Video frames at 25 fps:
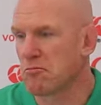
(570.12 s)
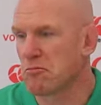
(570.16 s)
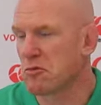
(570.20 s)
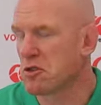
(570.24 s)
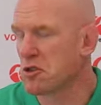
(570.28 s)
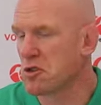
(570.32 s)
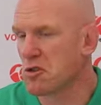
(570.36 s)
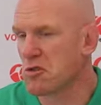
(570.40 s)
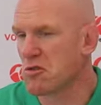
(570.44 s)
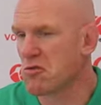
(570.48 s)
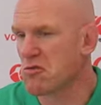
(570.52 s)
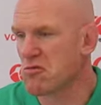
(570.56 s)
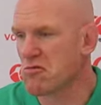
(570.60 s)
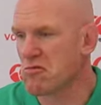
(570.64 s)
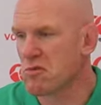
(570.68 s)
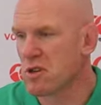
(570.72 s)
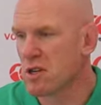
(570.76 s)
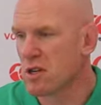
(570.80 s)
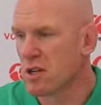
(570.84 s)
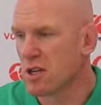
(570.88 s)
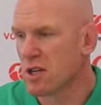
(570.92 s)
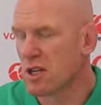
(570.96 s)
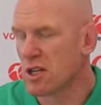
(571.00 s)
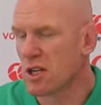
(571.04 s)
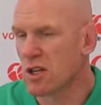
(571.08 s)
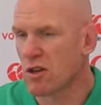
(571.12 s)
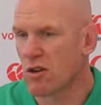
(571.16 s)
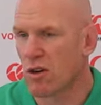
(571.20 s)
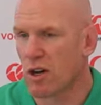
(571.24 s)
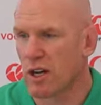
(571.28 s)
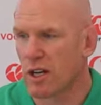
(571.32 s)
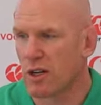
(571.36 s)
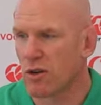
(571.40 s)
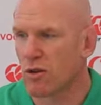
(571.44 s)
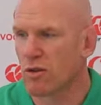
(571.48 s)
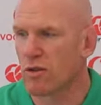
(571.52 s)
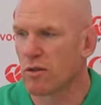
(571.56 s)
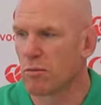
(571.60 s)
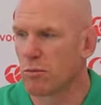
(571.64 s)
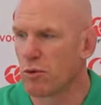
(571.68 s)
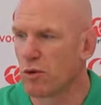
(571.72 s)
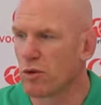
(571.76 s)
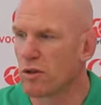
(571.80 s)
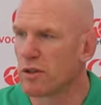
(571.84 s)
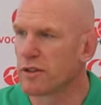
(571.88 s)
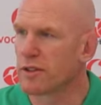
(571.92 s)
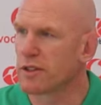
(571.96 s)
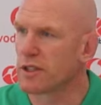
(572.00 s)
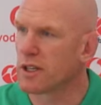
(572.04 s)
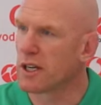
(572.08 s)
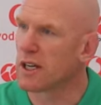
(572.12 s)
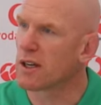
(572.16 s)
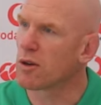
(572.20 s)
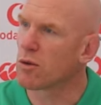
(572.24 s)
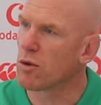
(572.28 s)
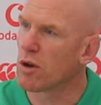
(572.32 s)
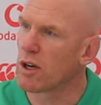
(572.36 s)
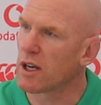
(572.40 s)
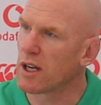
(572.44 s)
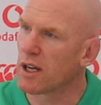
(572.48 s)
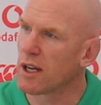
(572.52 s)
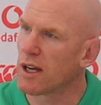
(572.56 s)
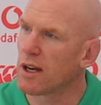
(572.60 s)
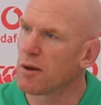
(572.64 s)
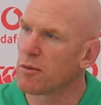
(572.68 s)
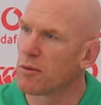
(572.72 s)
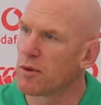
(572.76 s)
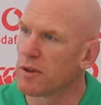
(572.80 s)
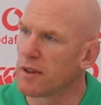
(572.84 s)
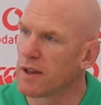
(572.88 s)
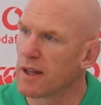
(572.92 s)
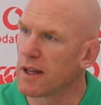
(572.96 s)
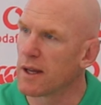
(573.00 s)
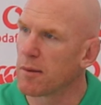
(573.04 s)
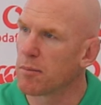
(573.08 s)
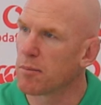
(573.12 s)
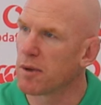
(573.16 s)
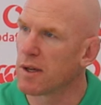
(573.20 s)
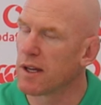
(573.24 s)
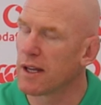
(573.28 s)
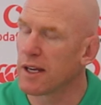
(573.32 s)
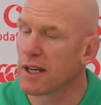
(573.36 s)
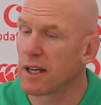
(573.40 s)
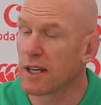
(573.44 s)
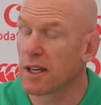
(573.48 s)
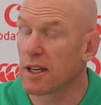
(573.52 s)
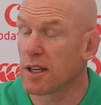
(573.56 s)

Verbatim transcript: So, you know, I know the Bulls kick quite a lot when they play.